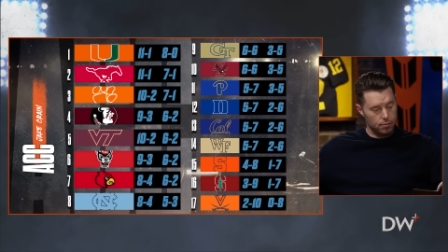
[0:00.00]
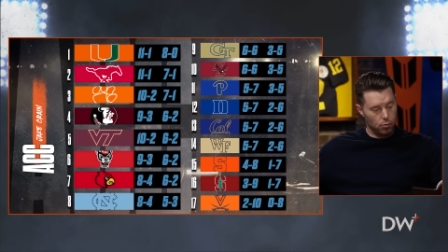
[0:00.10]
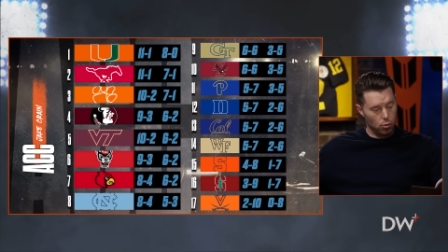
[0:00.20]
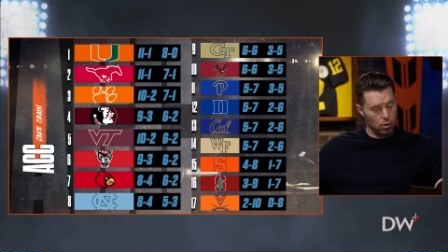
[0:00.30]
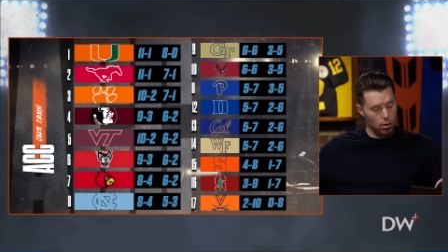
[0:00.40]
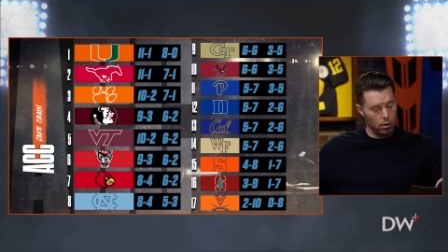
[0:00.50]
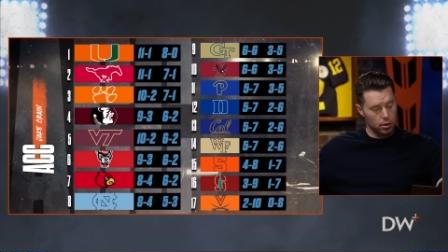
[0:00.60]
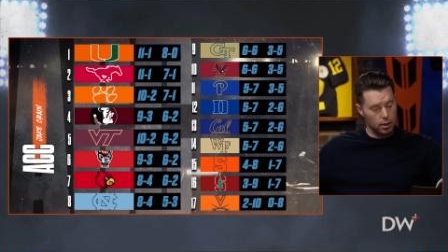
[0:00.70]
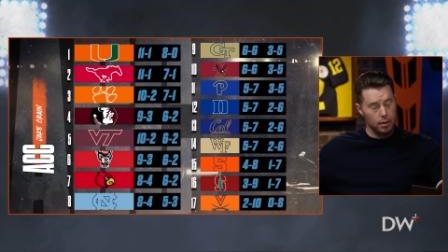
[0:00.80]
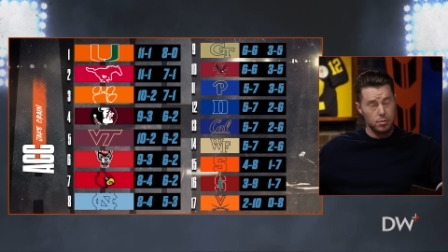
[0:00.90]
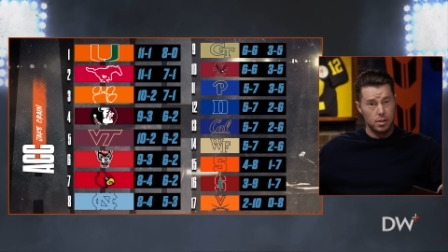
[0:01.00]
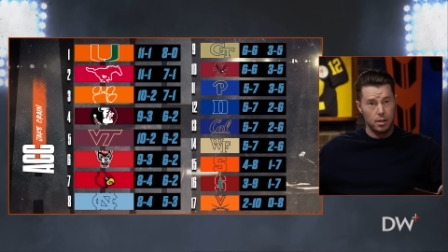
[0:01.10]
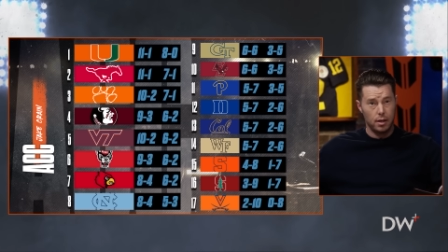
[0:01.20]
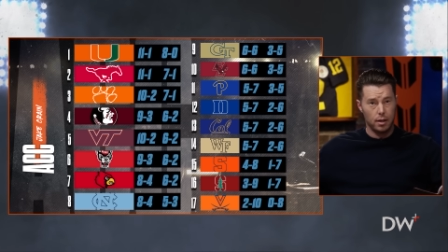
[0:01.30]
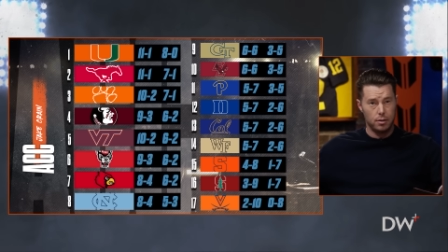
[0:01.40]
for
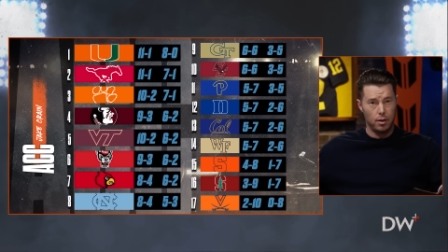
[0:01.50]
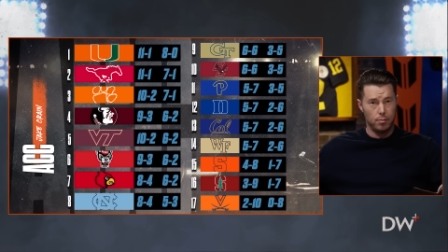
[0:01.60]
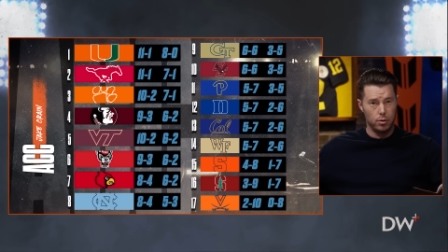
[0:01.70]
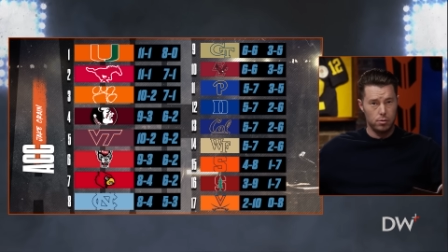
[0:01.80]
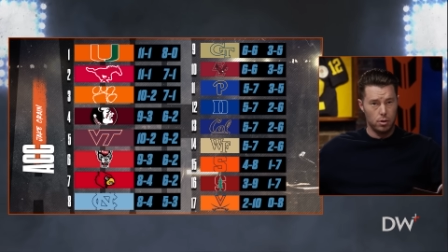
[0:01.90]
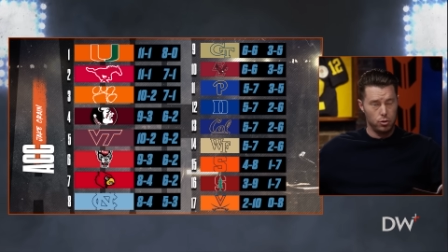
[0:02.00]
Clemson? I guess you have them losing to